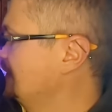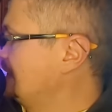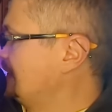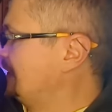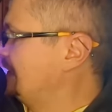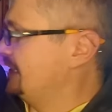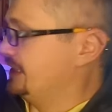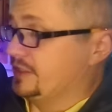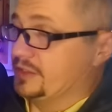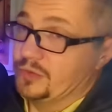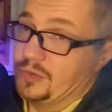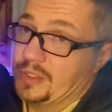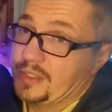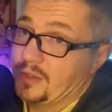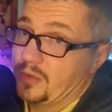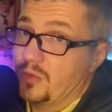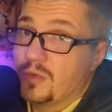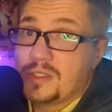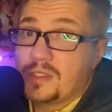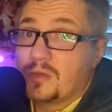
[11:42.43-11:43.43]
iterator
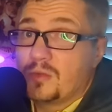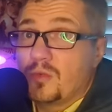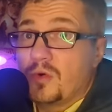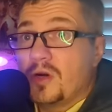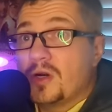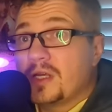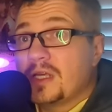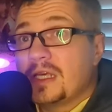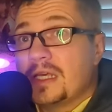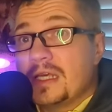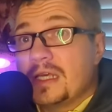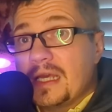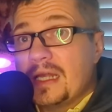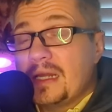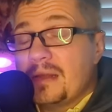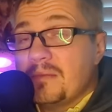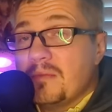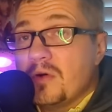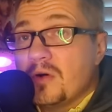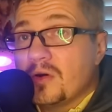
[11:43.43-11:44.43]
wasn't working
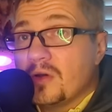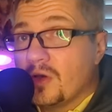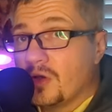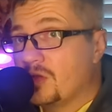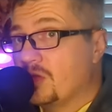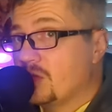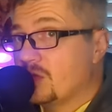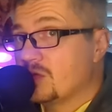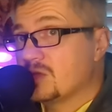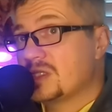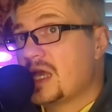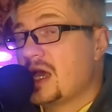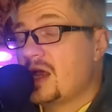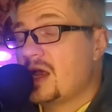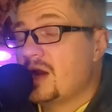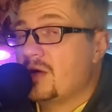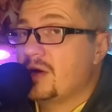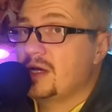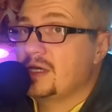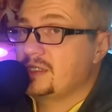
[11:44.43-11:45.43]
anymore on those
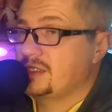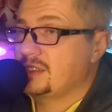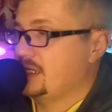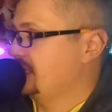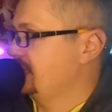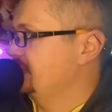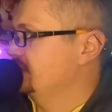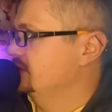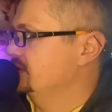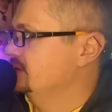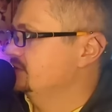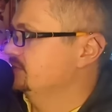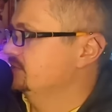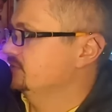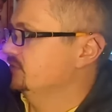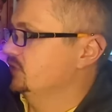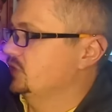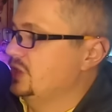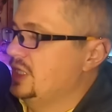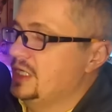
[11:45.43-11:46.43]
arrays and
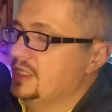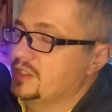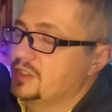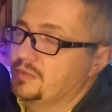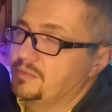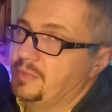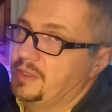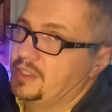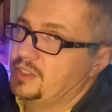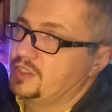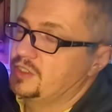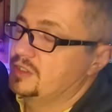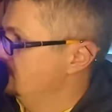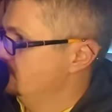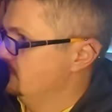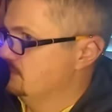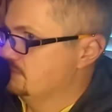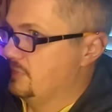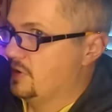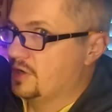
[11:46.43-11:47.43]
we had to patch it.
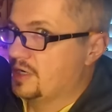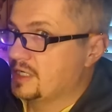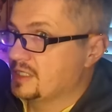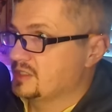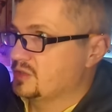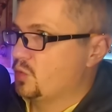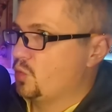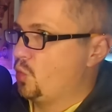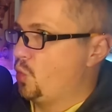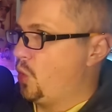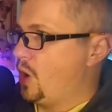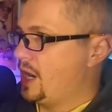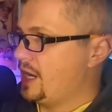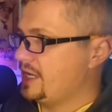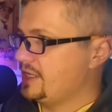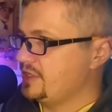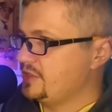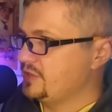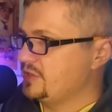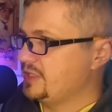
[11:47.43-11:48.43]
Bonkers. Why I
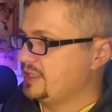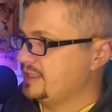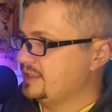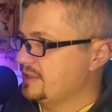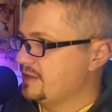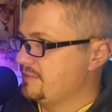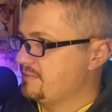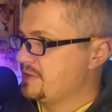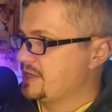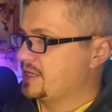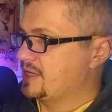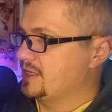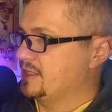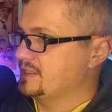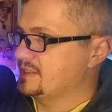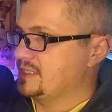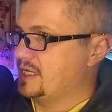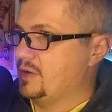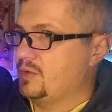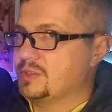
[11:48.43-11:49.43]
needed? Because
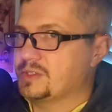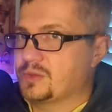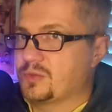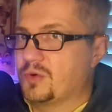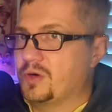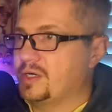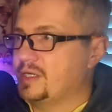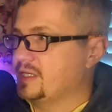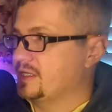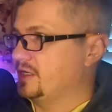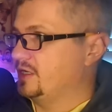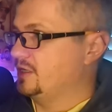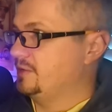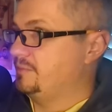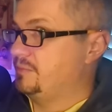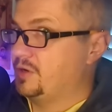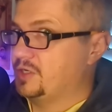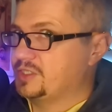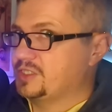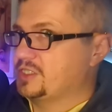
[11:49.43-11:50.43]
I was working on a
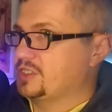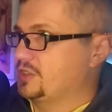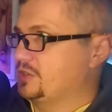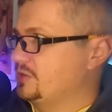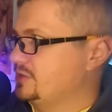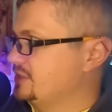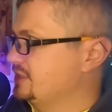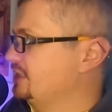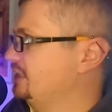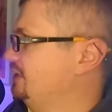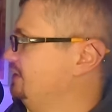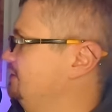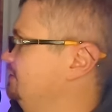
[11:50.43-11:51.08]
project using that.